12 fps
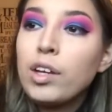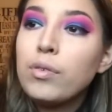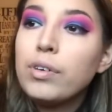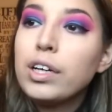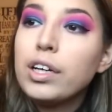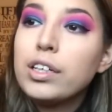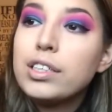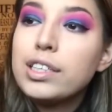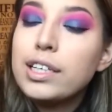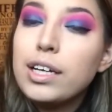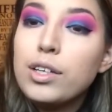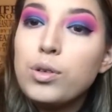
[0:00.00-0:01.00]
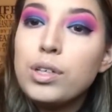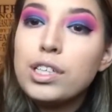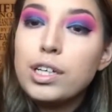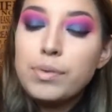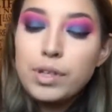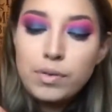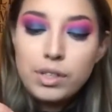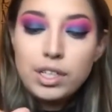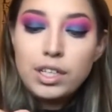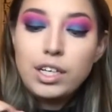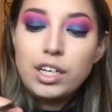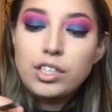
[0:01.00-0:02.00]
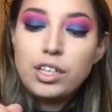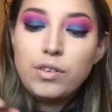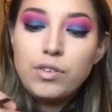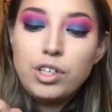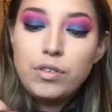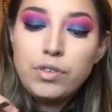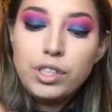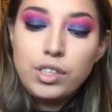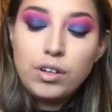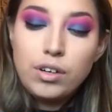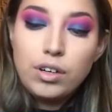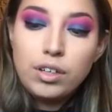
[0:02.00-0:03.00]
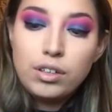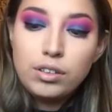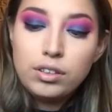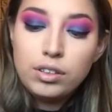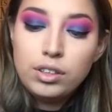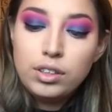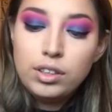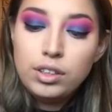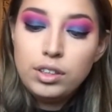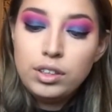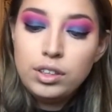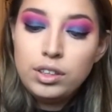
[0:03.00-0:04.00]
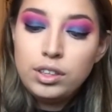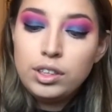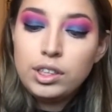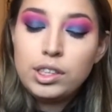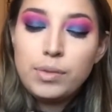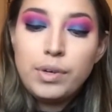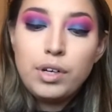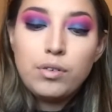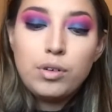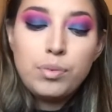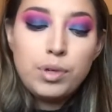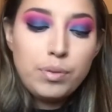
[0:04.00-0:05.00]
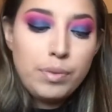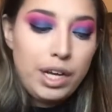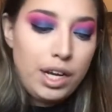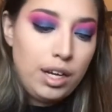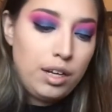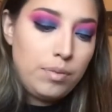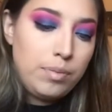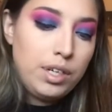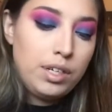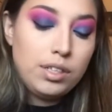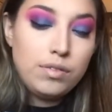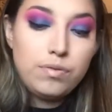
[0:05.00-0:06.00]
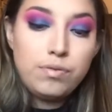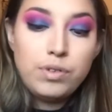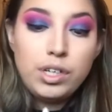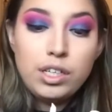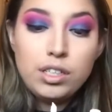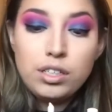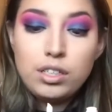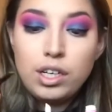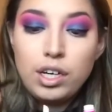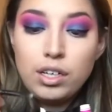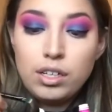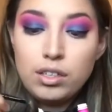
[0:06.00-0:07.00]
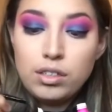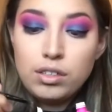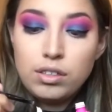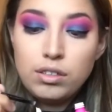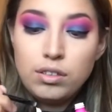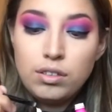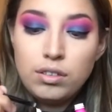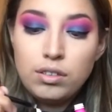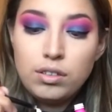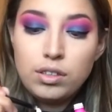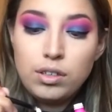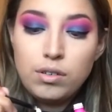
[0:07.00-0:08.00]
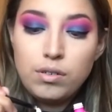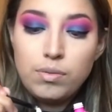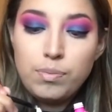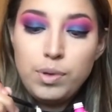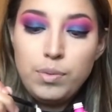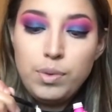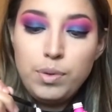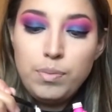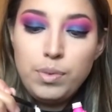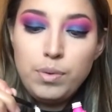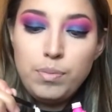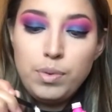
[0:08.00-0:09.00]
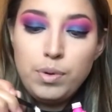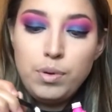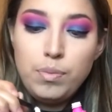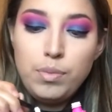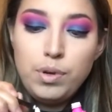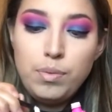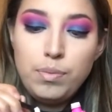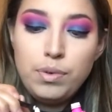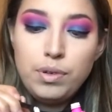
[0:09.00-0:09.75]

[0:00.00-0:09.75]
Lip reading: we're gonna do the same thing we did yesterday with Jeffree Star, except I don't want to put it on my hand because it freaking stings. So boop, boop, boop, boop, boop.